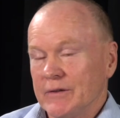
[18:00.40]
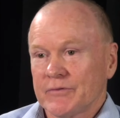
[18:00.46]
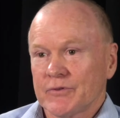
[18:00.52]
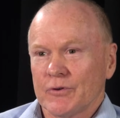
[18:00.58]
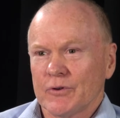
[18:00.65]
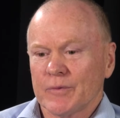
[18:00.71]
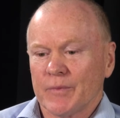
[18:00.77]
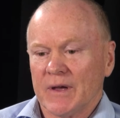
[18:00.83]

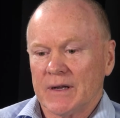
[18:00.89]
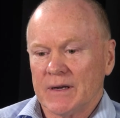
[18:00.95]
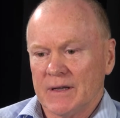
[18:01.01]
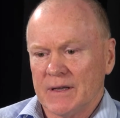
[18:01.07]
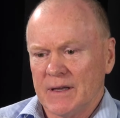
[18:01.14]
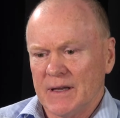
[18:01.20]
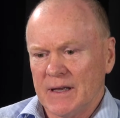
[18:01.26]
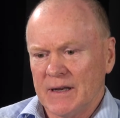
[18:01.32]
talked about.
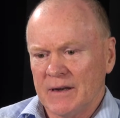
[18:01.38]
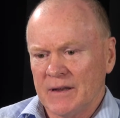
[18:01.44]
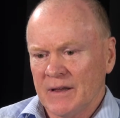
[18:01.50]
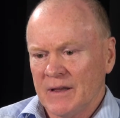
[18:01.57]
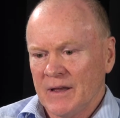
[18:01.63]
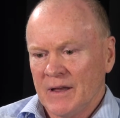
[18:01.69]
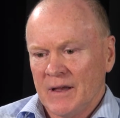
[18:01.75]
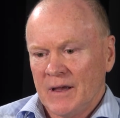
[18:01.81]
And
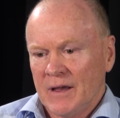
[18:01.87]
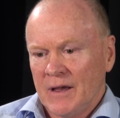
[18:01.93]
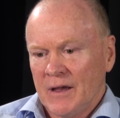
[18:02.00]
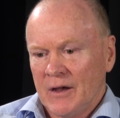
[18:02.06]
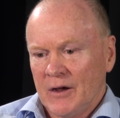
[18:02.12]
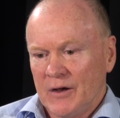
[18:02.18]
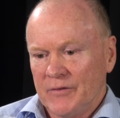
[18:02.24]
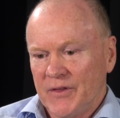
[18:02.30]

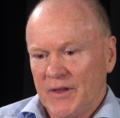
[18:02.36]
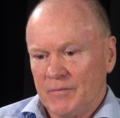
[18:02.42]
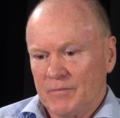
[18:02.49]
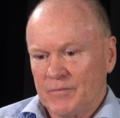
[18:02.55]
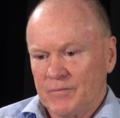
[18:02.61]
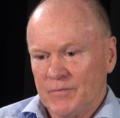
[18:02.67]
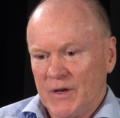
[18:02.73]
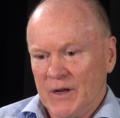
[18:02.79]
I think
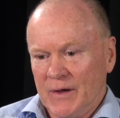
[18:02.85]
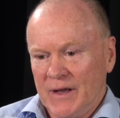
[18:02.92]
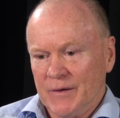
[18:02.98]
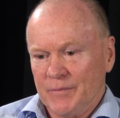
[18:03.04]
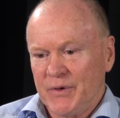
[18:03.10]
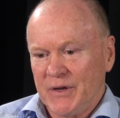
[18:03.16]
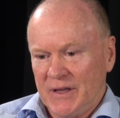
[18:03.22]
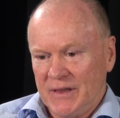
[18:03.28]

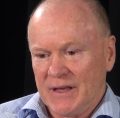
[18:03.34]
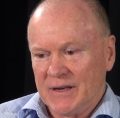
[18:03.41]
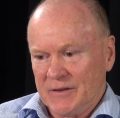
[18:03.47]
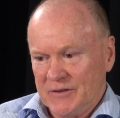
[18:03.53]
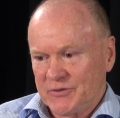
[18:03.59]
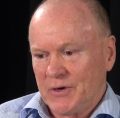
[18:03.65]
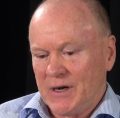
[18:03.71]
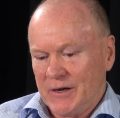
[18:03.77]
underpinning that in
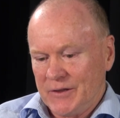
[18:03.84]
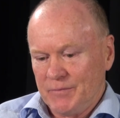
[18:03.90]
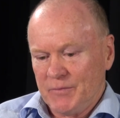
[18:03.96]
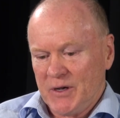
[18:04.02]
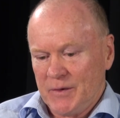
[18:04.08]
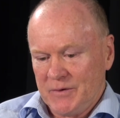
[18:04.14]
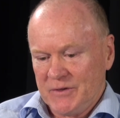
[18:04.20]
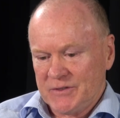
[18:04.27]
Australia at the
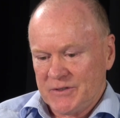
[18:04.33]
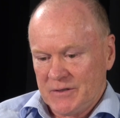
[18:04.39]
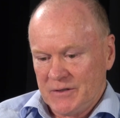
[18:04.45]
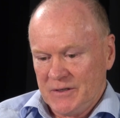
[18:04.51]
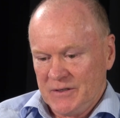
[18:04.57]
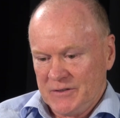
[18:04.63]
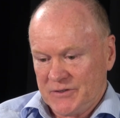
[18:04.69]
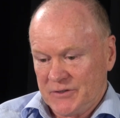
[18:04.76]
moment
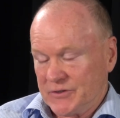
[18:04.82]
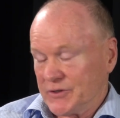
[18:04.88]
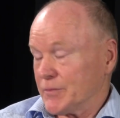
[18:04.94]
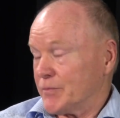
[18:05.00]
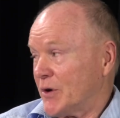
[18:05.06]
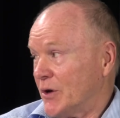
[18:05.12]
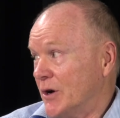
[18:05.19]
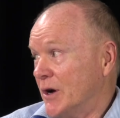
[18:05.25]
is the
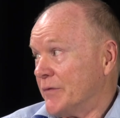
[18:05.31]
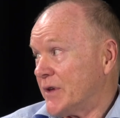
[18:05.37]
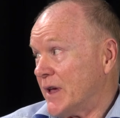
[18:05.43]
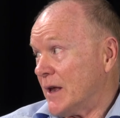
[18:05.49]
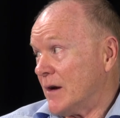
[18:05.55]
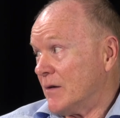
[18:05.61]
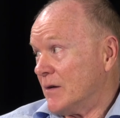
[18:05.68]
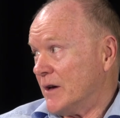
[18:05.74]
supply of
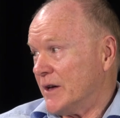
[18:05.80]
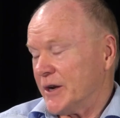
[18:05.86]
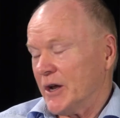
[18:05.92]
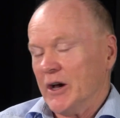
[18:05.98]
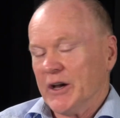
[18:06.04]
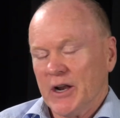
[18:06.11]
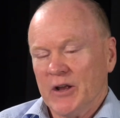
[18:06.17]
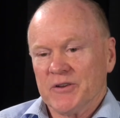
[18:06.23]
cattle.
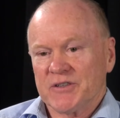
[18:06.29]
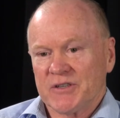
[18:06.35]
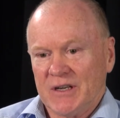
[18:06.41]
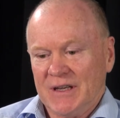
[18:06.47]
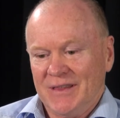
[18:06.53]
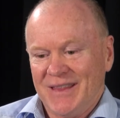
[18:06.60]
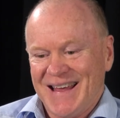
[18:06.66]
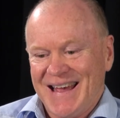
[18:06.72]
I don't
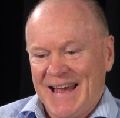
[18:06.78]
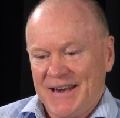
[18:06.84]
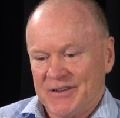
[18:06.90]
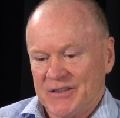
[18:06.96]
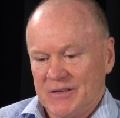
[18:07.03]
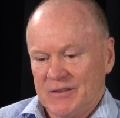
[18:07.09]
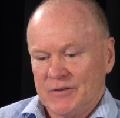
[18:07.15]
see that